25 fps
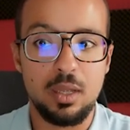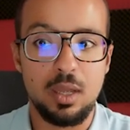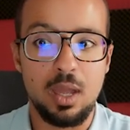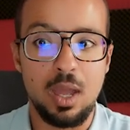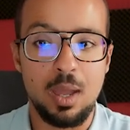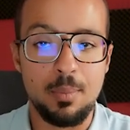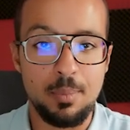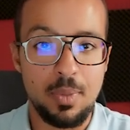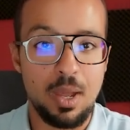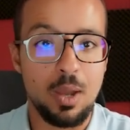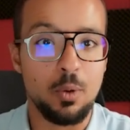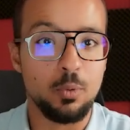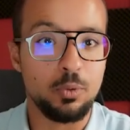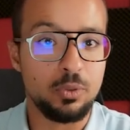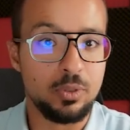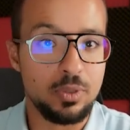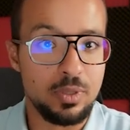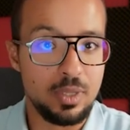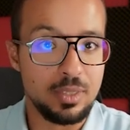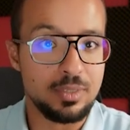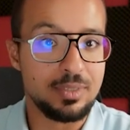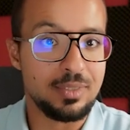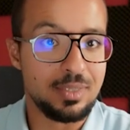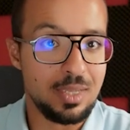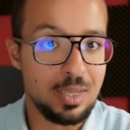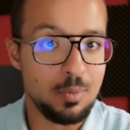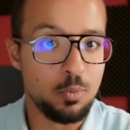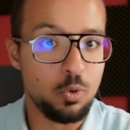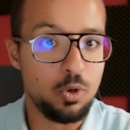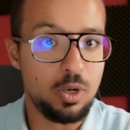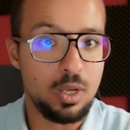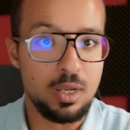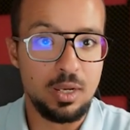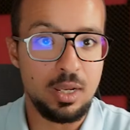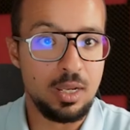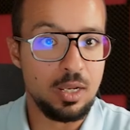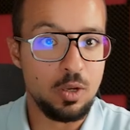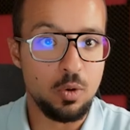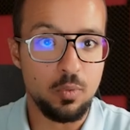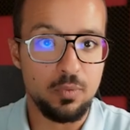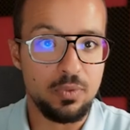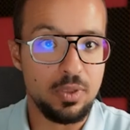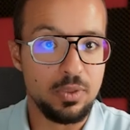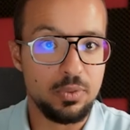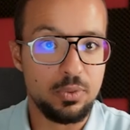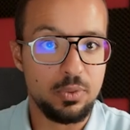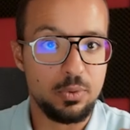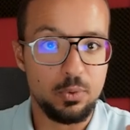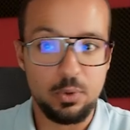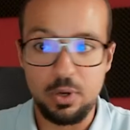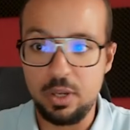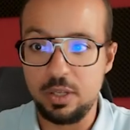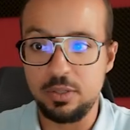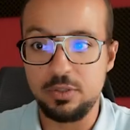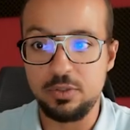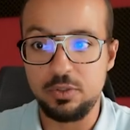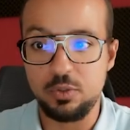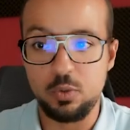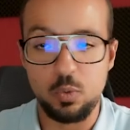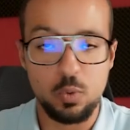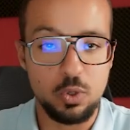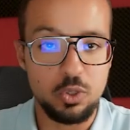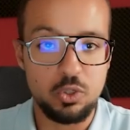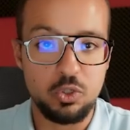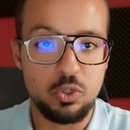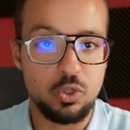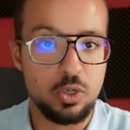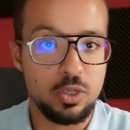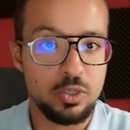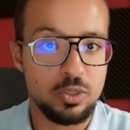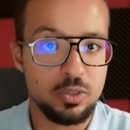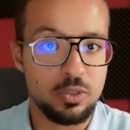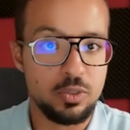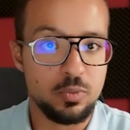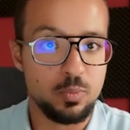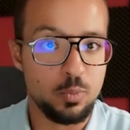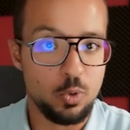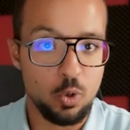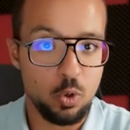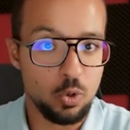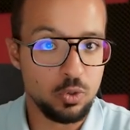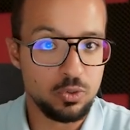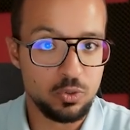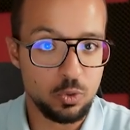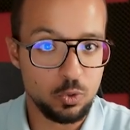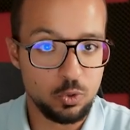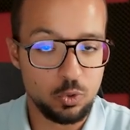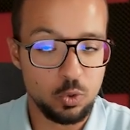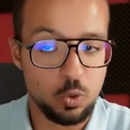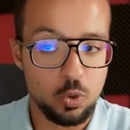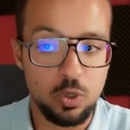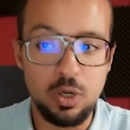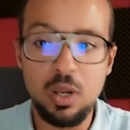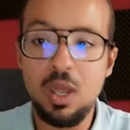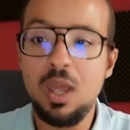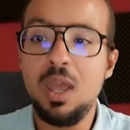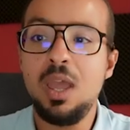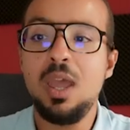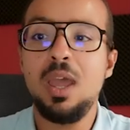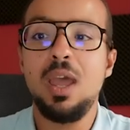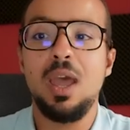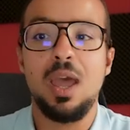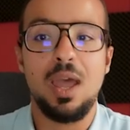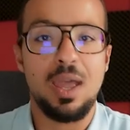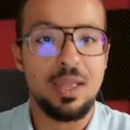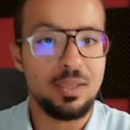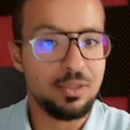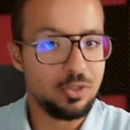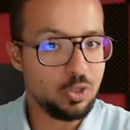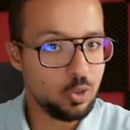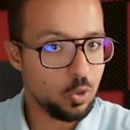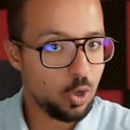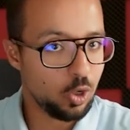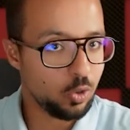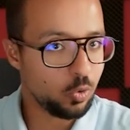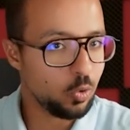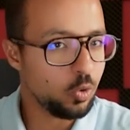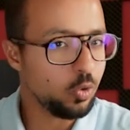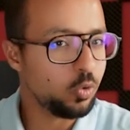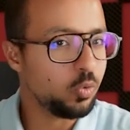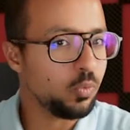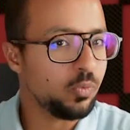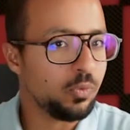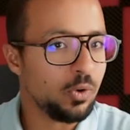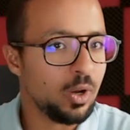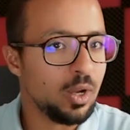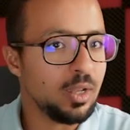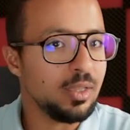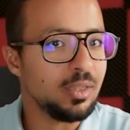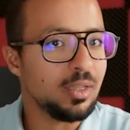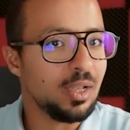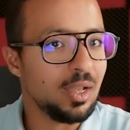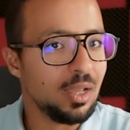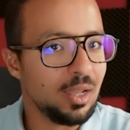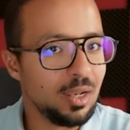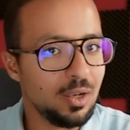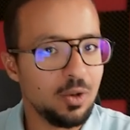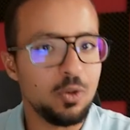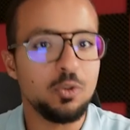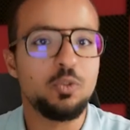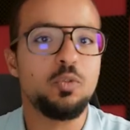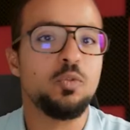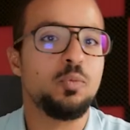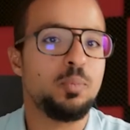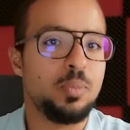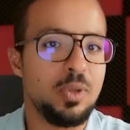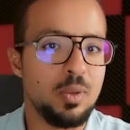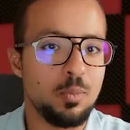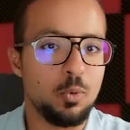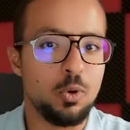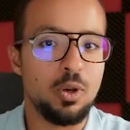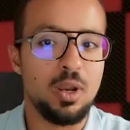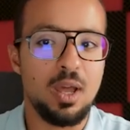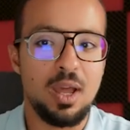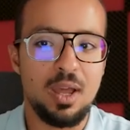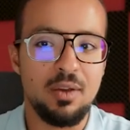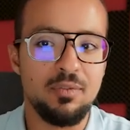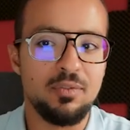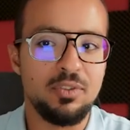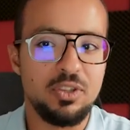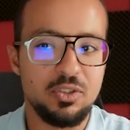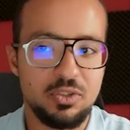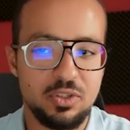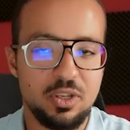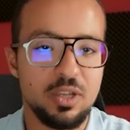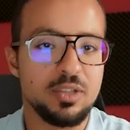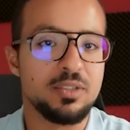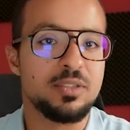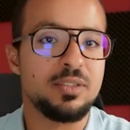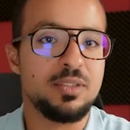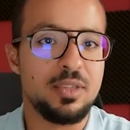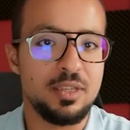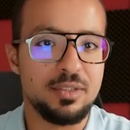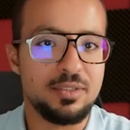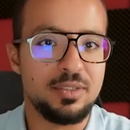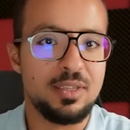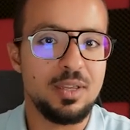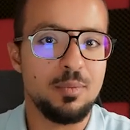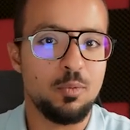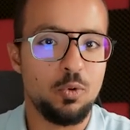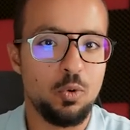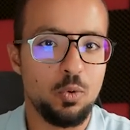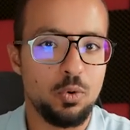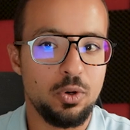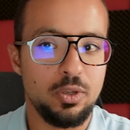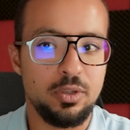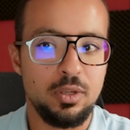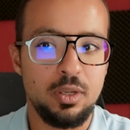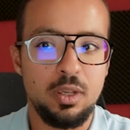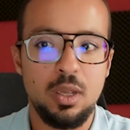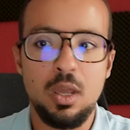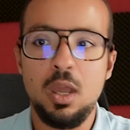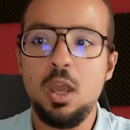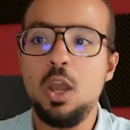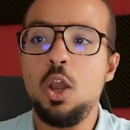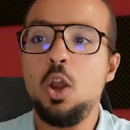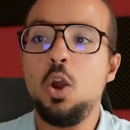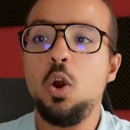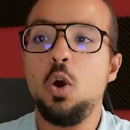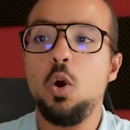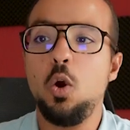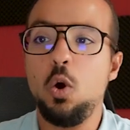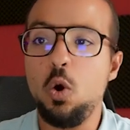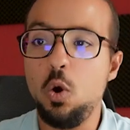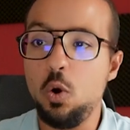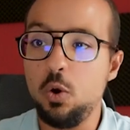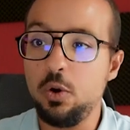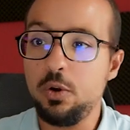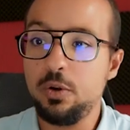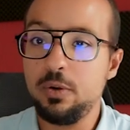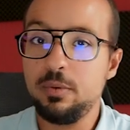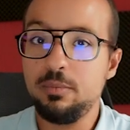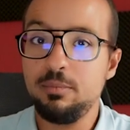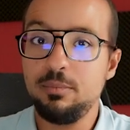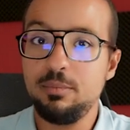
about this table in any of the threads, questions, blogs, or so on. And you are going to find a lot of people have discussed this table already. Or